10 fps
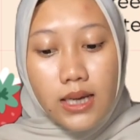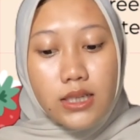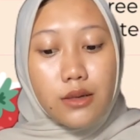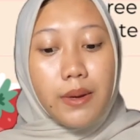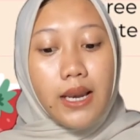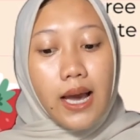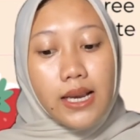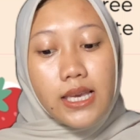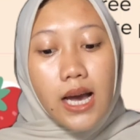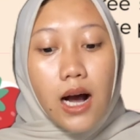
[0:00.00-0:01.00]
The main
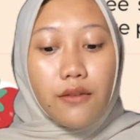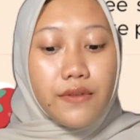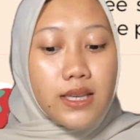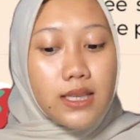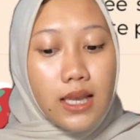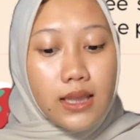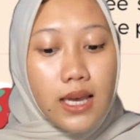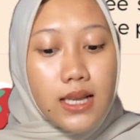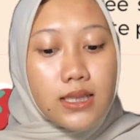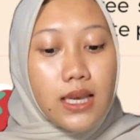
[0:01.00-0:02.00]
idea of this
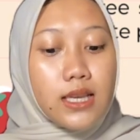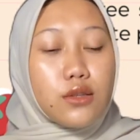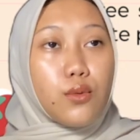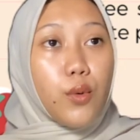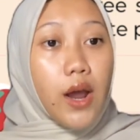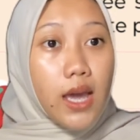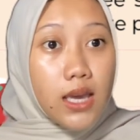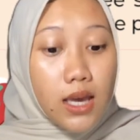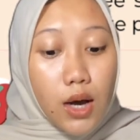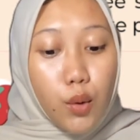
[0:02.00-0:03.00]
sentence is Ray
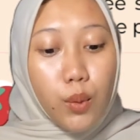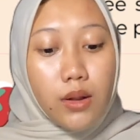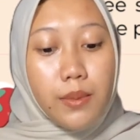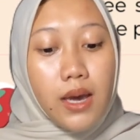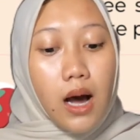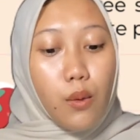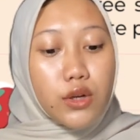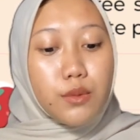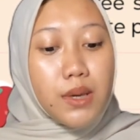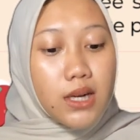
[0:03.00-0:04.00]
will be our
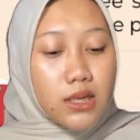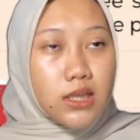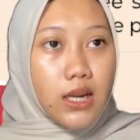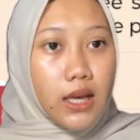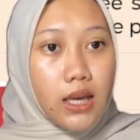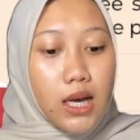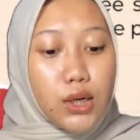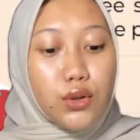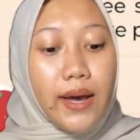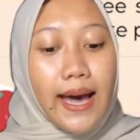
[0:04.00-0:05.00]
speaker tonight,
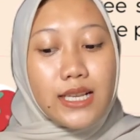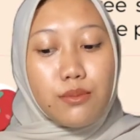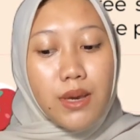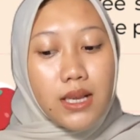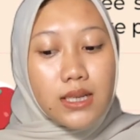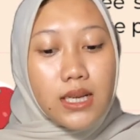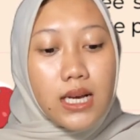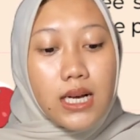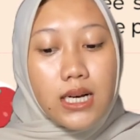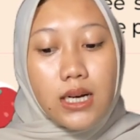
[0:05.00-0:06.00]
who has been
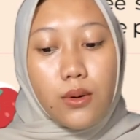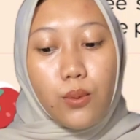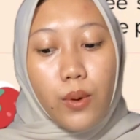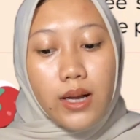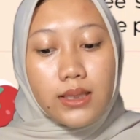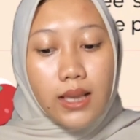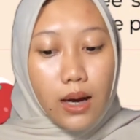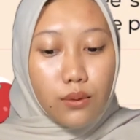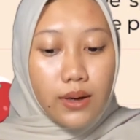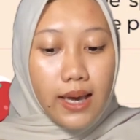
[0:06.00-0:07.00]
a
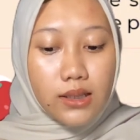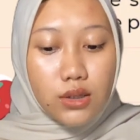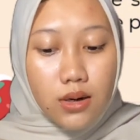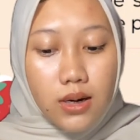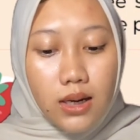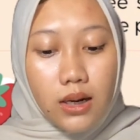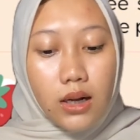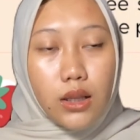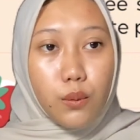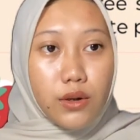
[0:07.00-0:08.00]
well-known actor in
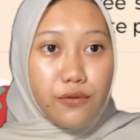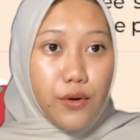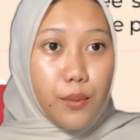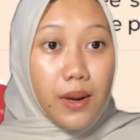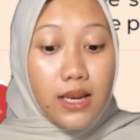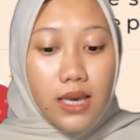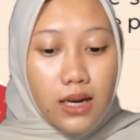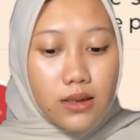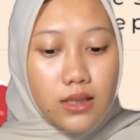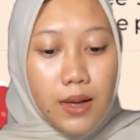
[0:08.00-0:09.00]
Hollywood for many
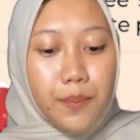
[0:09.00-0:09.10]
years.